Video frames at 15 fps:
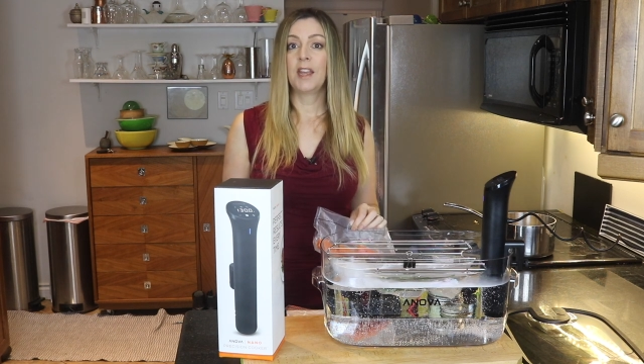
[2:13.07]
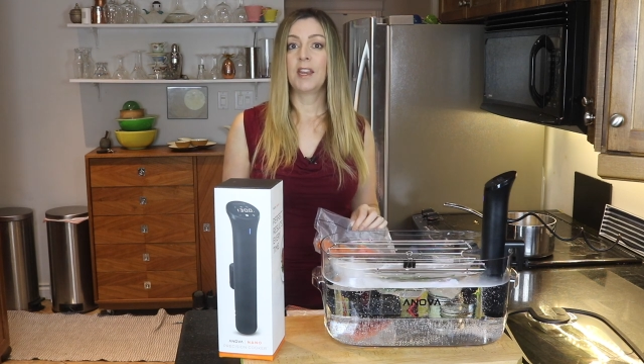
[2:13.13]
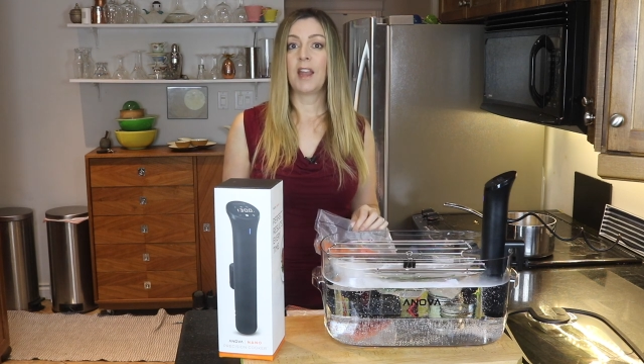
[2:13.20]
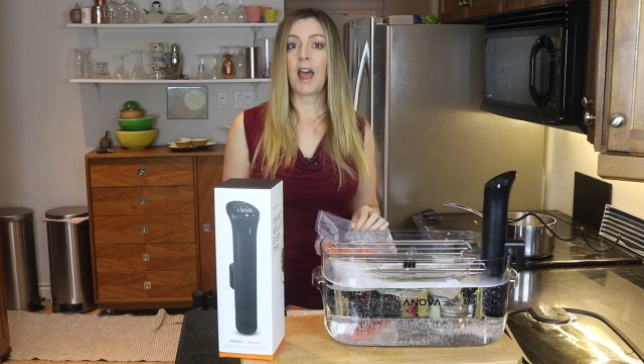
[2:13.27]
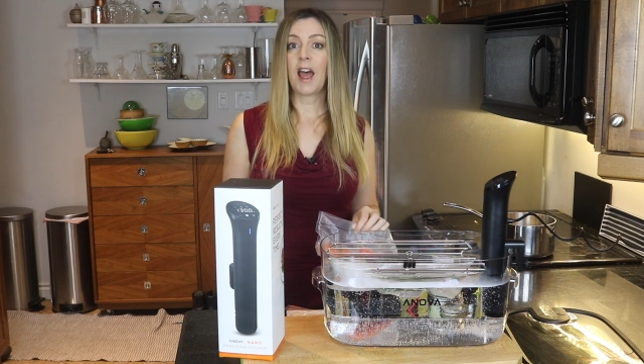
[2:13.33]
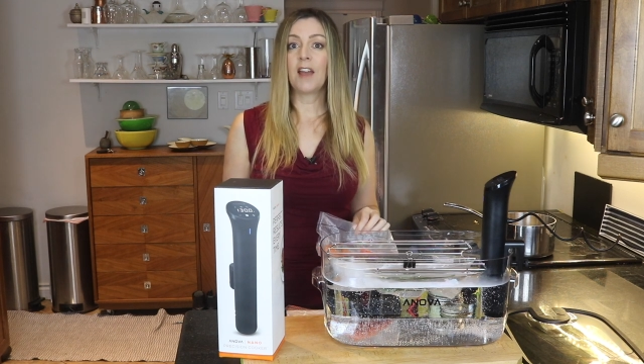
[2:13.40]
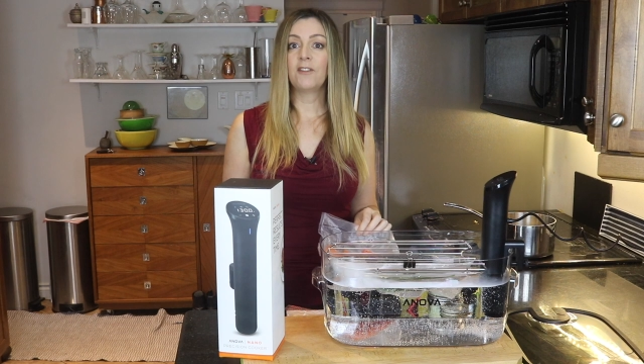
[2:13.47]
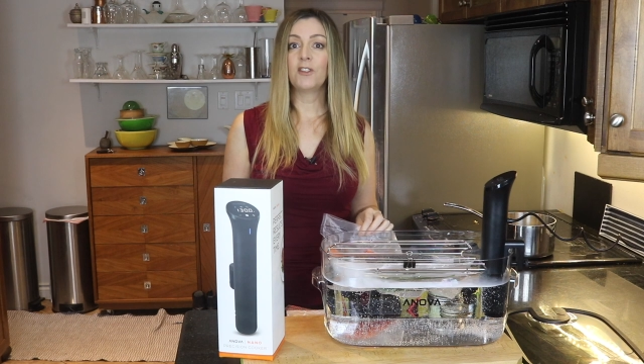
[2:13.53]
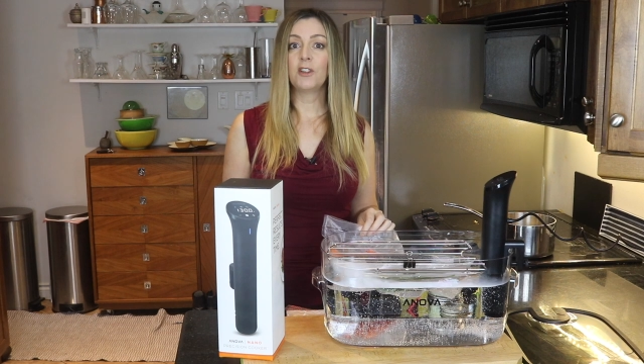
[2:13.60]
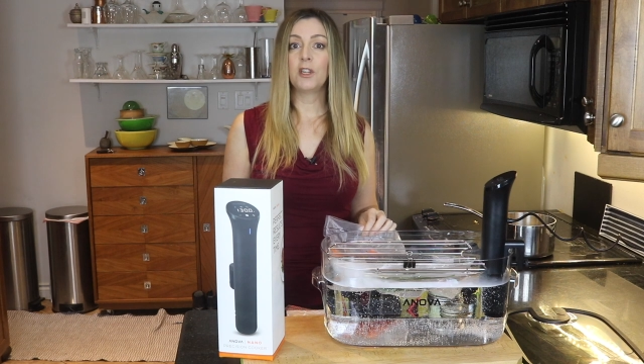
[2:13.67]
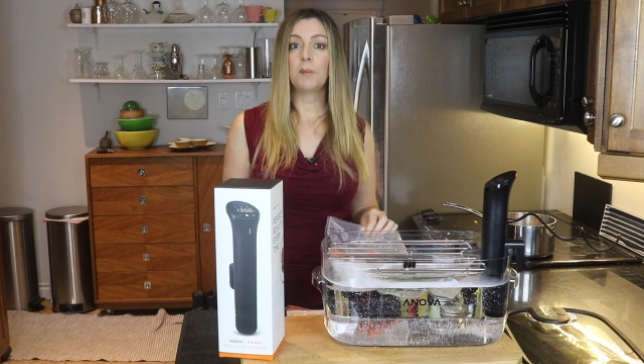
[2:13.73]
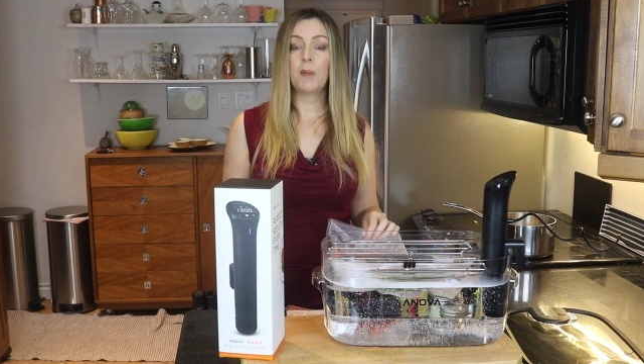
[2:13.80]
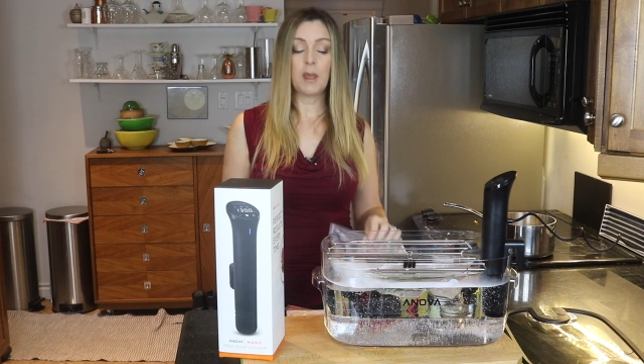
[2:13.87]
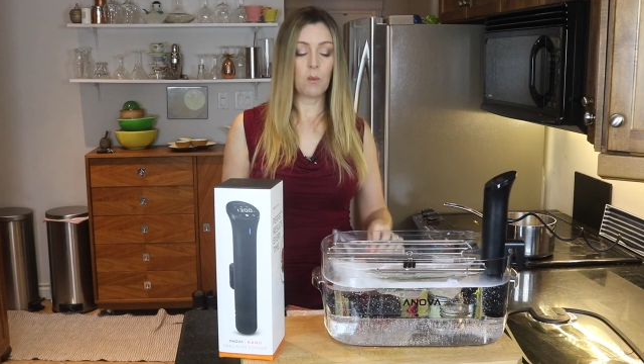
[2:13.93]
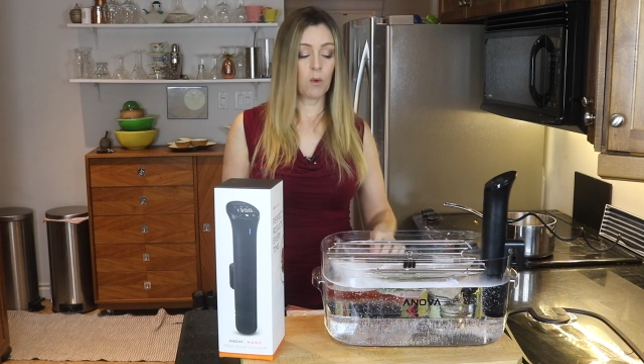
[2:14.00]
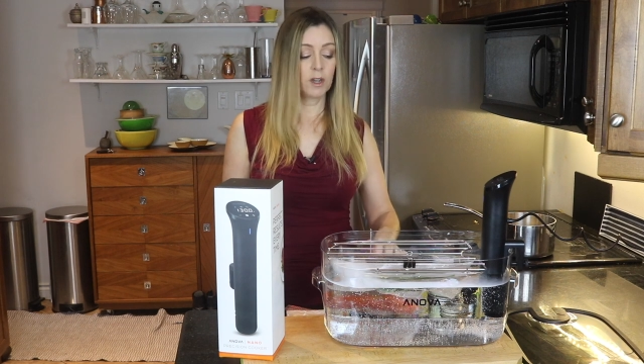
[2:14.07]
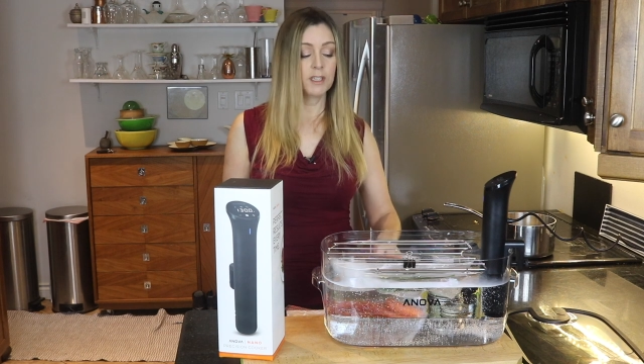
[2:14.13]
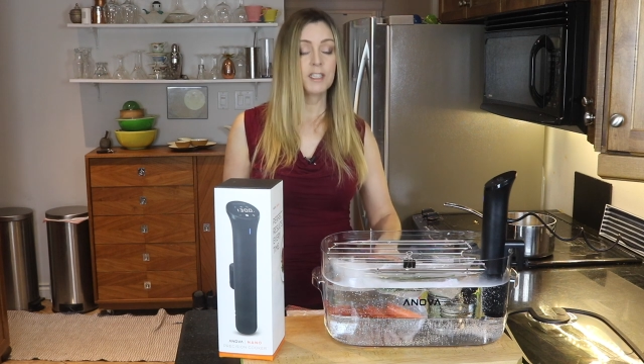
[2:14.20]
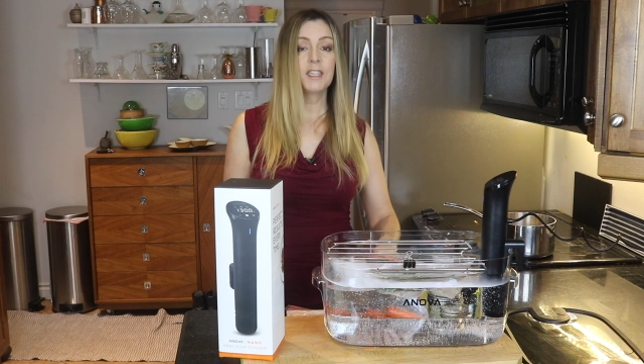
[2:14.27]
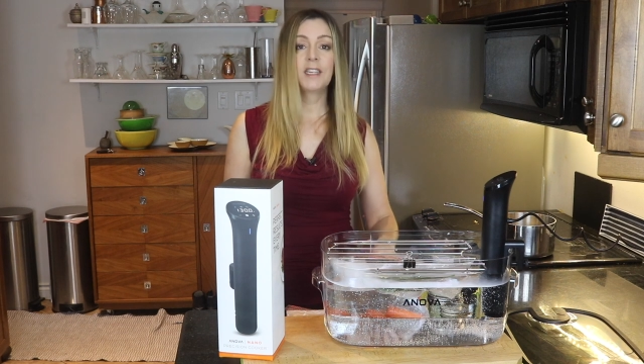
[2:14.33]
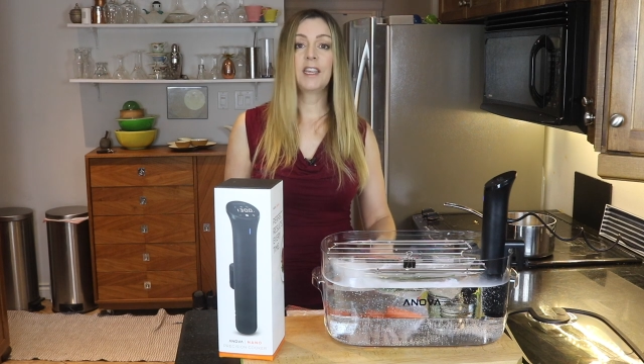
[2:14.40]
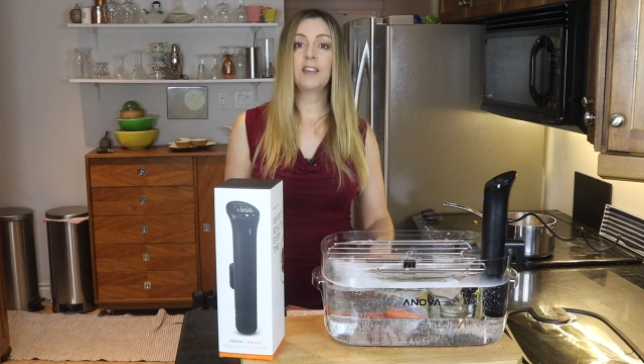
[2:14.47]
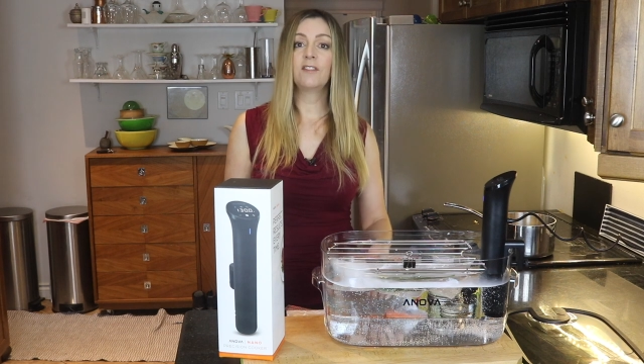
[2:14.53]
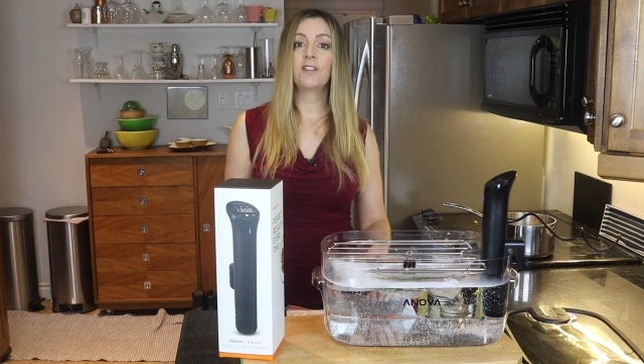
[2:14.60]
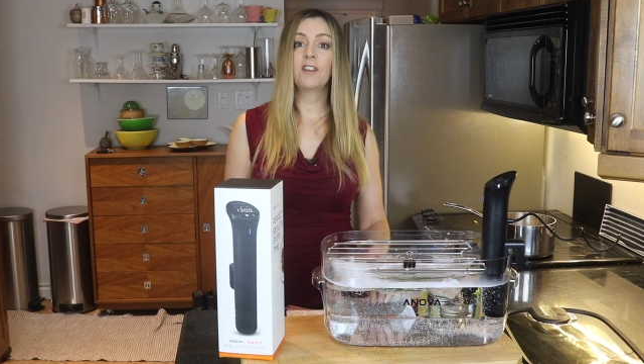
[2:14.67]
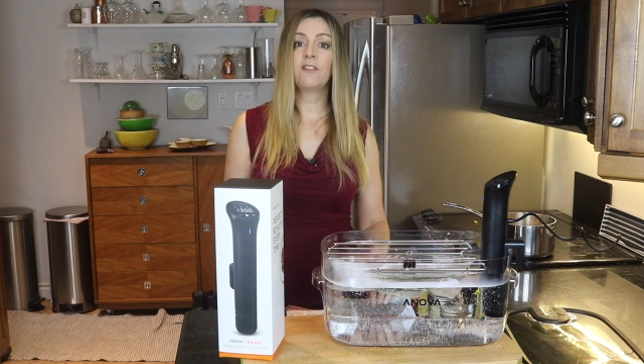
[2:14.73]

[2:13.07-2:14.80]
Now, after you may want to give